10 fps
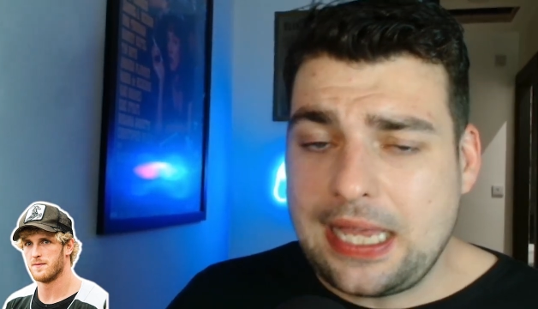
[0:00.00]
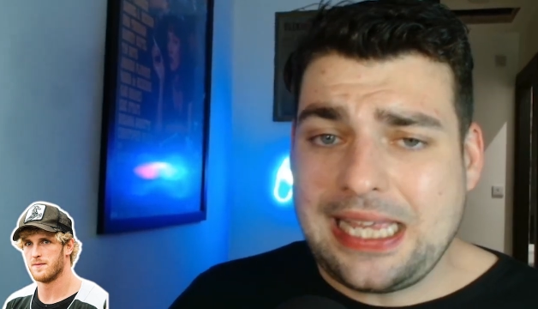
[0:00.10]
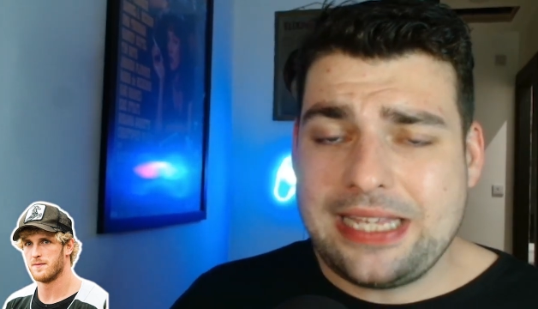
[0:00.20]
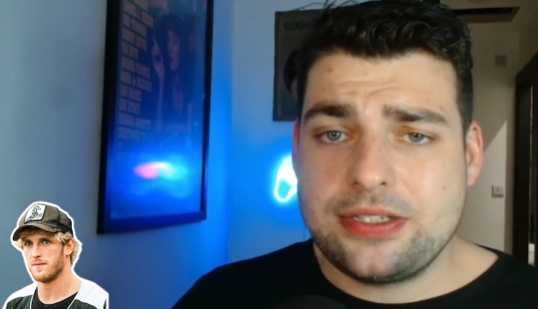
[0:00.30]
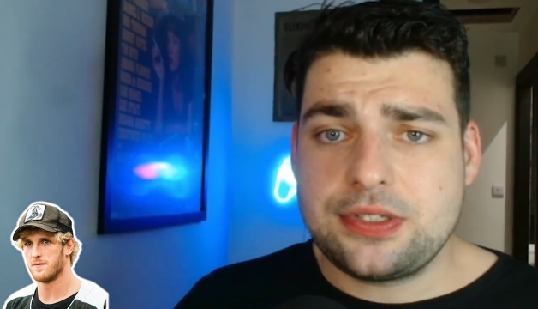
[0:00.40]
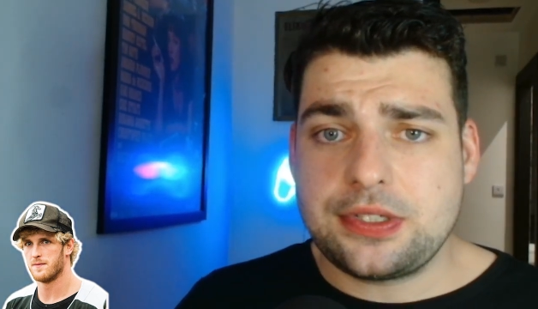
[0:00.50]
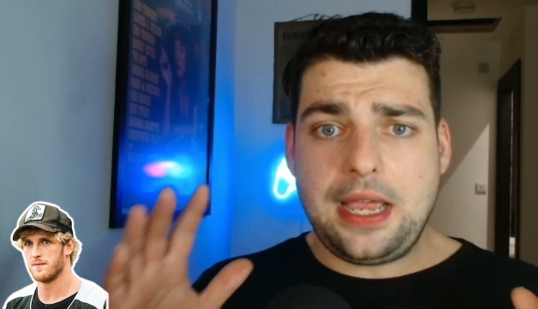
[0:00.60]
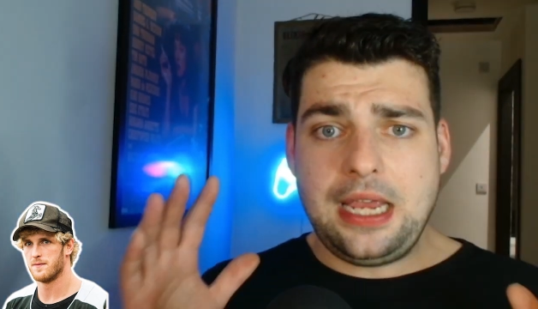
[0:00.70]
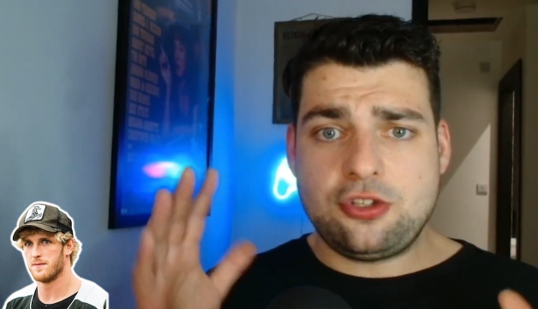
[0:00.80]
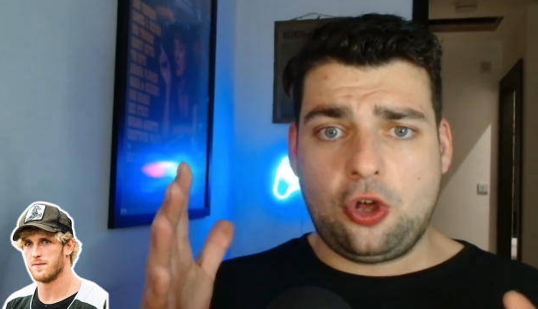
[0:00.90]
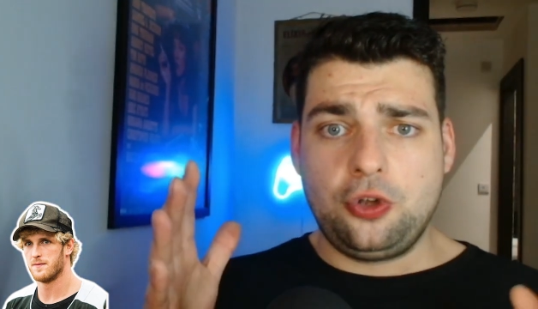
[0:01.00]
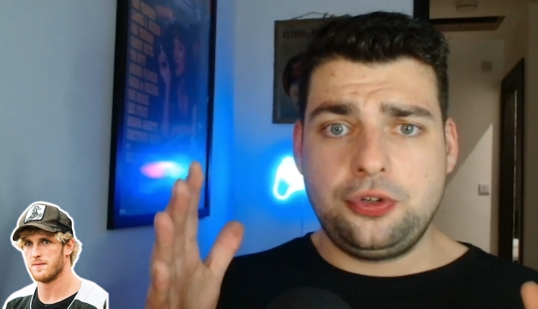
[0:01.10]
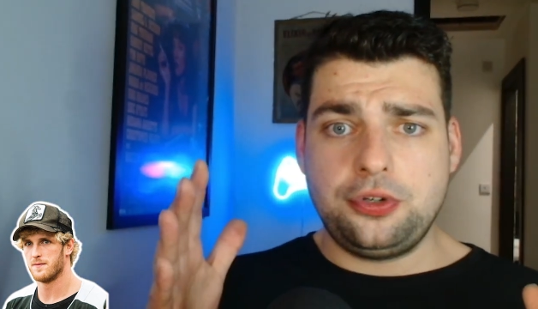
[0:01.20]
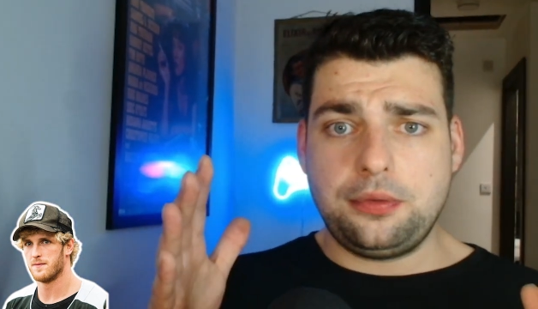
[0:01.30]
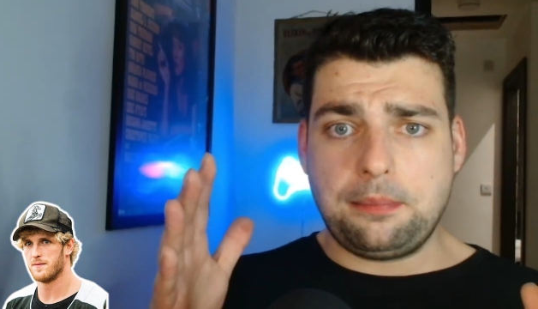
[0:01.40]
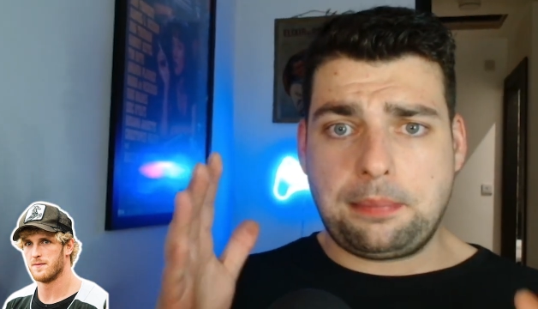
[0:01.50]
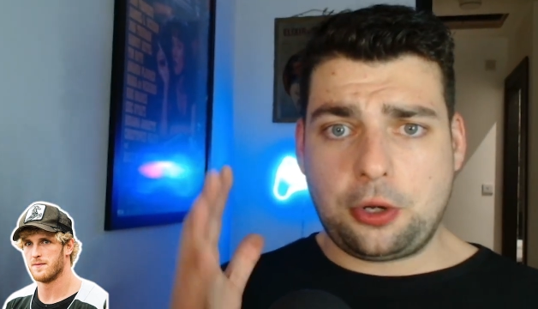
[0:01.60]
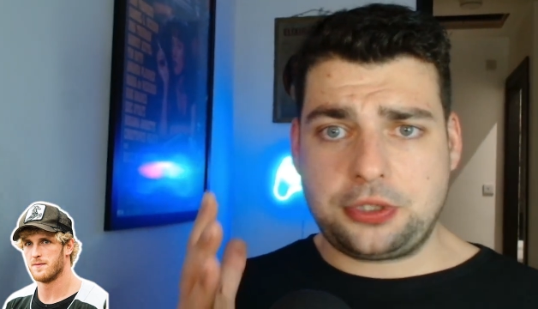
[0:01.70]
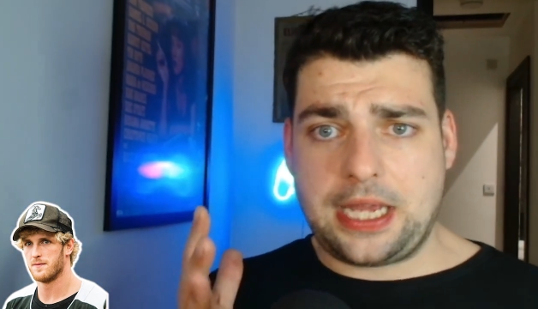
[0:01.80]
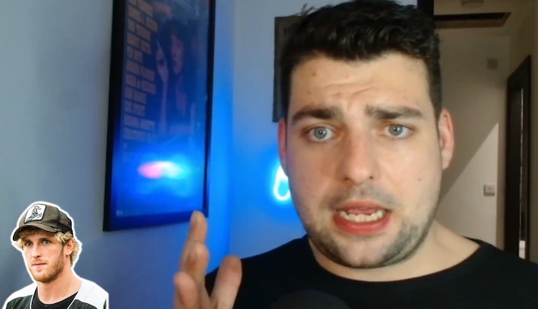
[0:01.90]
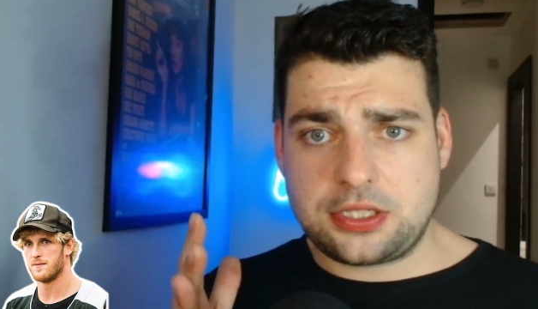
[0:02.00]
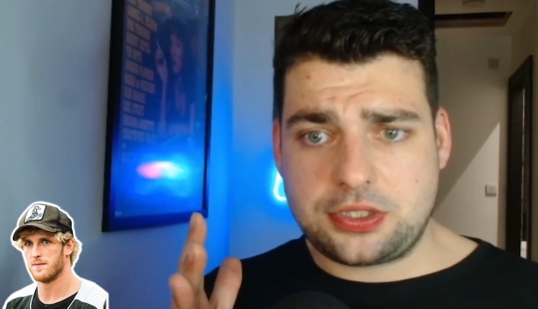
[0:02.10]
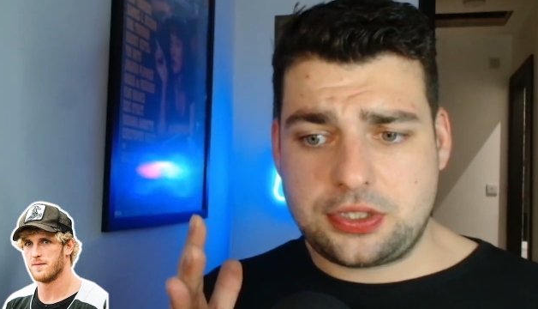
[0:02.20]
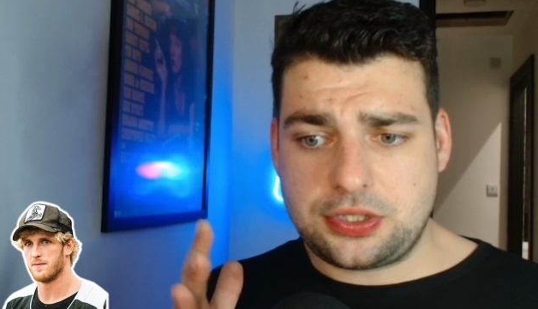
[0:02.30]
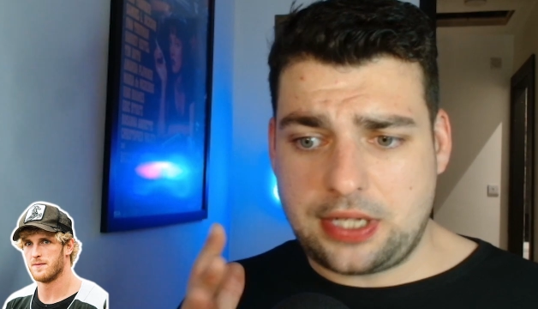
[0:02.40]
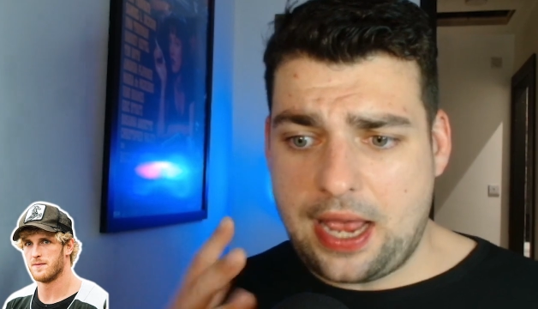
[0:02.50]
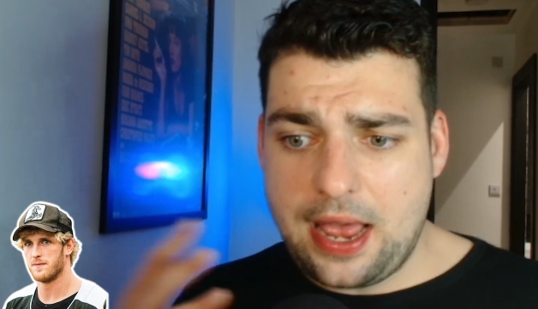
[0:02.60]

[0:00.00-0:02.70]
Speaker 1: Is he's on podcasts,